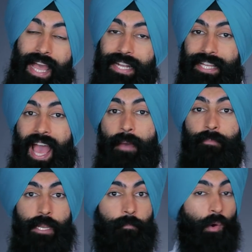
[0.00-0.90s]
that to
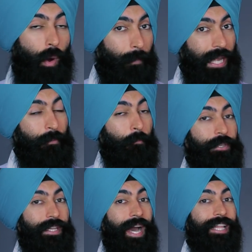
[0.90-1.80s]
happen, but what many people
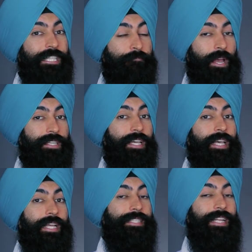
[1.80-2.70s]
did not expect
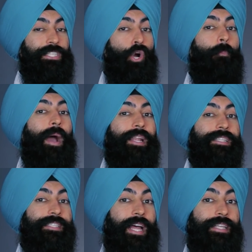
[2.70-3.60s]
is that Joe Biden
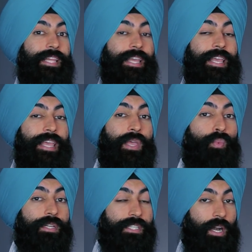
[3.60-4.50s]
says that he
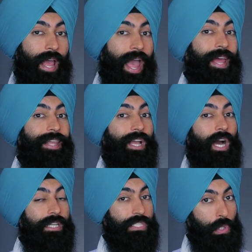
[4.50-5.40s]
would start adding
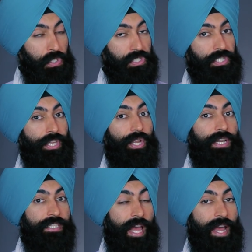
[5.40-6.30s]
on Social
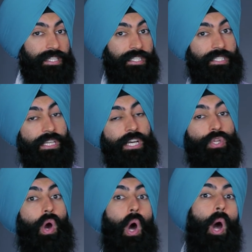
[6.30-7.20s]
Security taxes
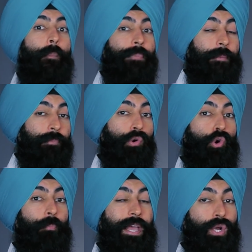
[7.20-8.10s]
to all people
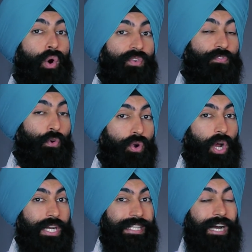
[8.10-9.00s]
who make over four
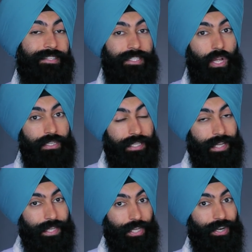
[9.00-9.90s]
hundred thousand dollars a
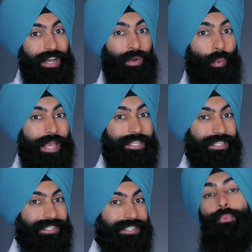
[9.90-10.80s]
year in
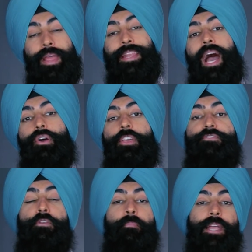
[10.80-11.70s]
wages. Right now, if
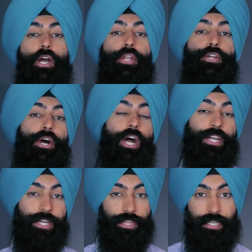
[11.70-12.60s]
you make under one
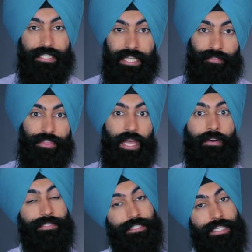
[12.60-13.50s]
hundred thirty-seven
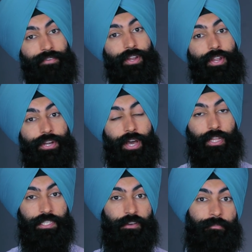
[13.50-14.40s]
thousand seven hundred
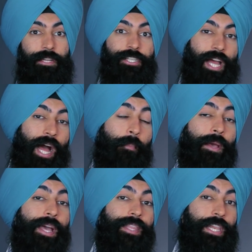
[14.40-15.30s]
dollars from your job,
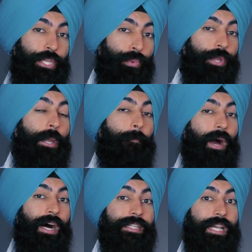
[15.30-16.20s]
then you and your
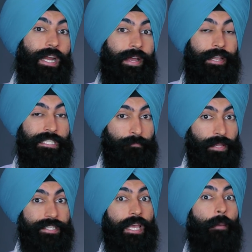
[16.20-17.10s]
boss are going to
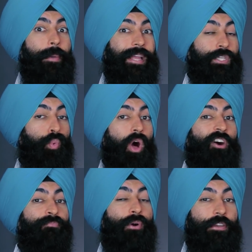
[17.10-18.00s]
split paying
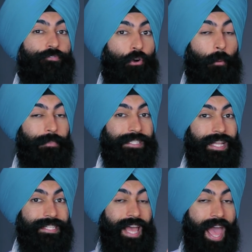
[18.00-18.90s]
twelve point four
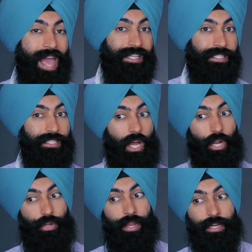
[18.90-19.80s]
percent taxes
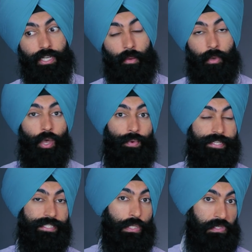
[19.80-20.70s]
on your income,
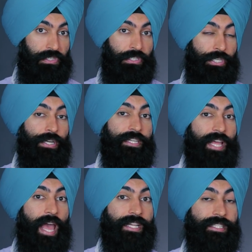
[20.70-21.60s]
which is Social Security
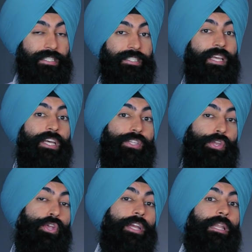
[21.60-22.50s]
taxes. So
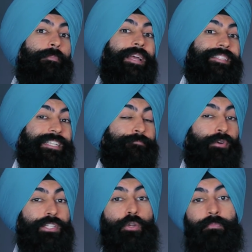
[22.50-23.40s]
you're going to pay six
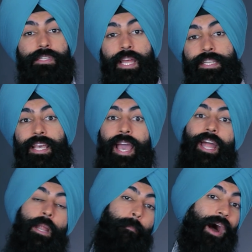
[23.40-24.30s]
point two percent
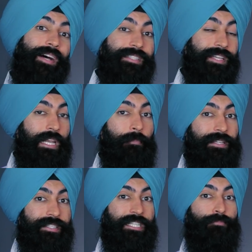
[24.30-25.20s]
and your boss is going to pay
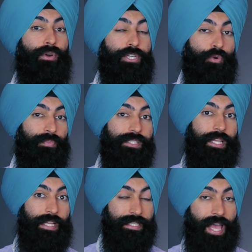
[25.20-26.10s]
six point two
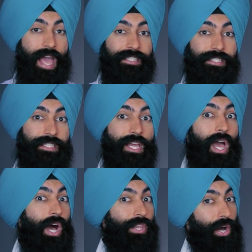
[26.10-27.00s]
percent in taxes
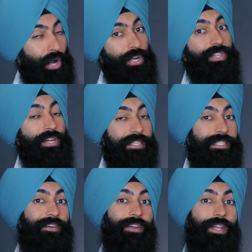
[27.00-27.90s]
on the one hundred
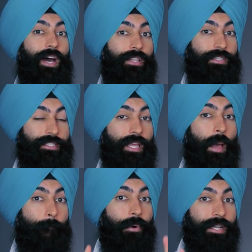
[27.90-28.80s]
thirty-seven dollars.
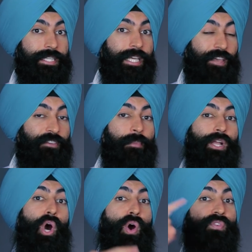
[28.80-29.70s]
But if you make
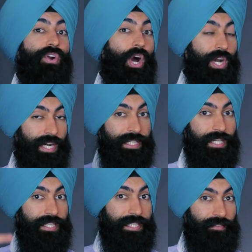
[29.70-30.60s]
over one hundred
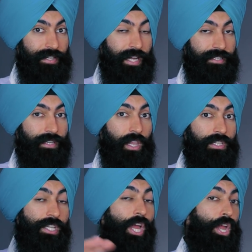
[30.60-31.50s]
thirty-seven thousand
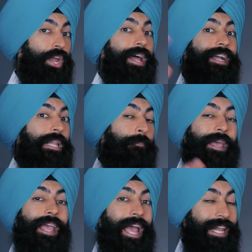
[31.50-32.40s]
dollars, you're not going to
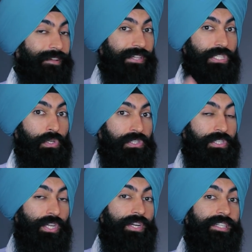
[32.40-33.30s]
pay any of the Social
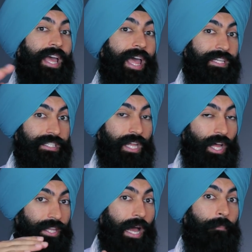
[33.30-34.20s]
Security taxes
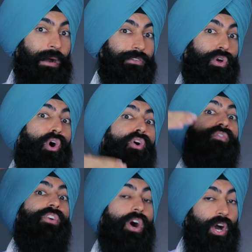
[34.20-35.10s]
on that amount
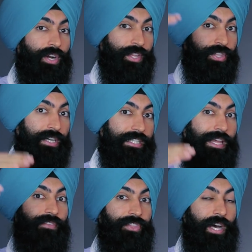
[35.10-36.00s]
over one hundred
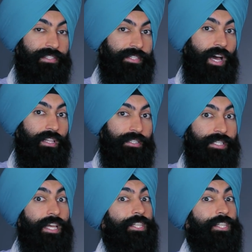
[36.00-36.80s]
thirty-seven thousand dollars.